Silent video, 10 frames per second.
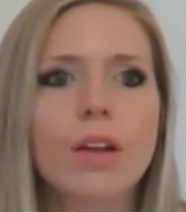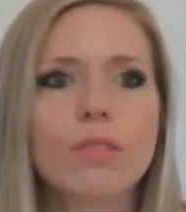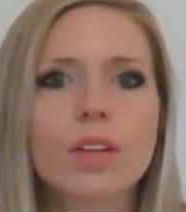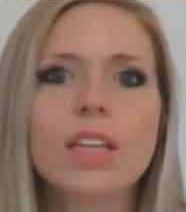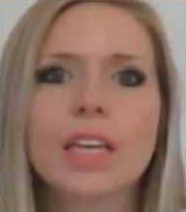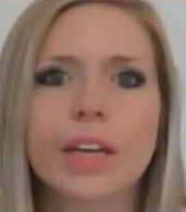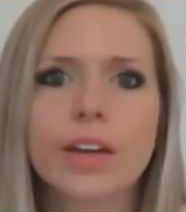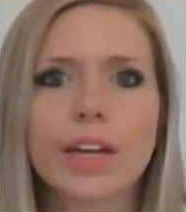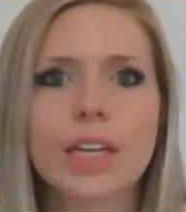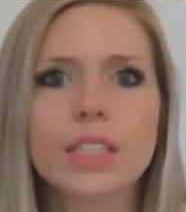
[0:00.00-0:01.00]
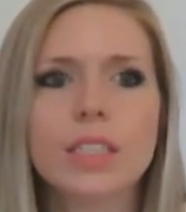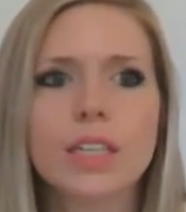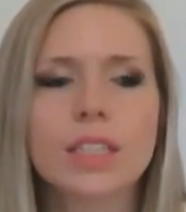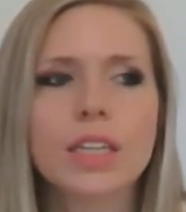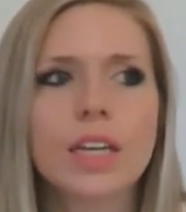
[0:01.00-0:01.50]
really hear us.
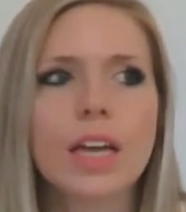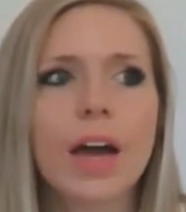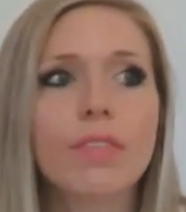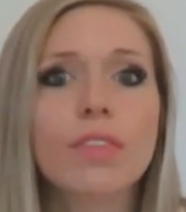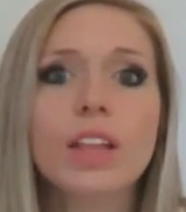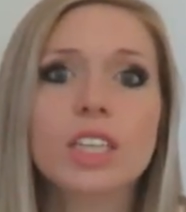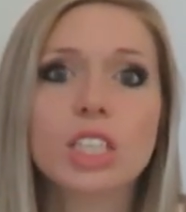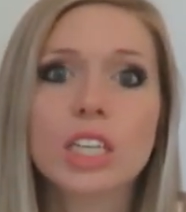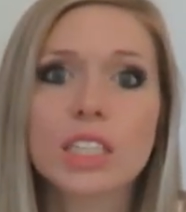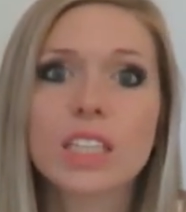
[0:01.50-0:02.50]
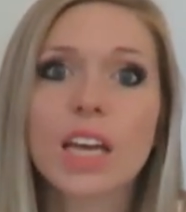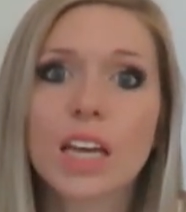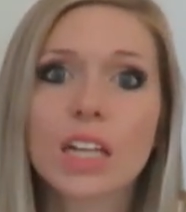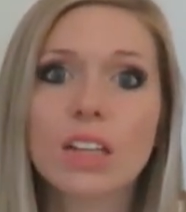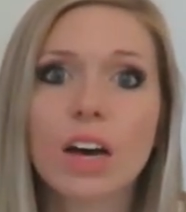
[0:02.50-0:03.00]
And I feel like she does
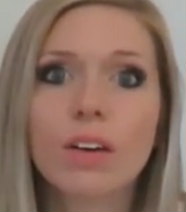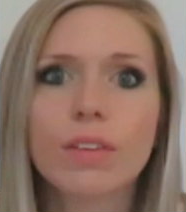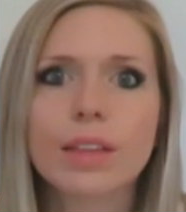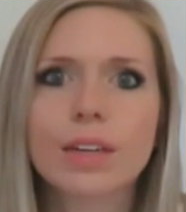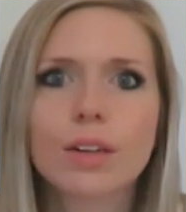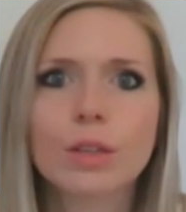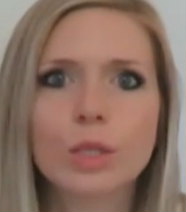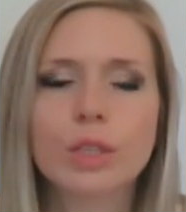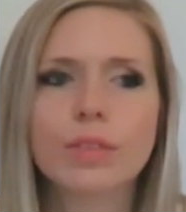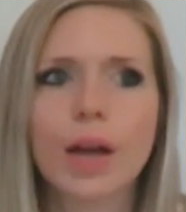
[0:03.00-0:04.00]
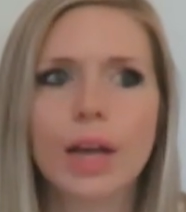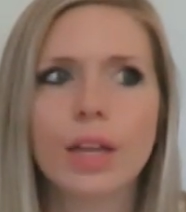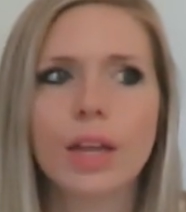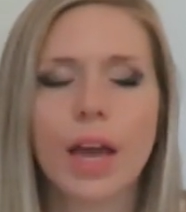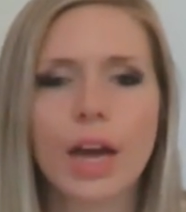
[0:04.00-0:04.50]
kick a lot when the girls are right
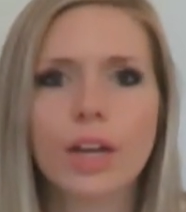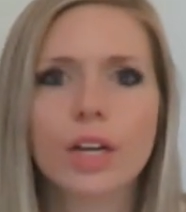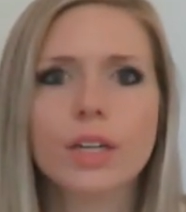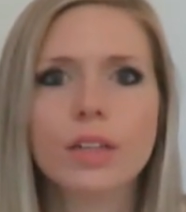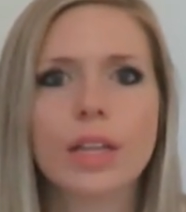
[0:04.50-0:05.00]
at her,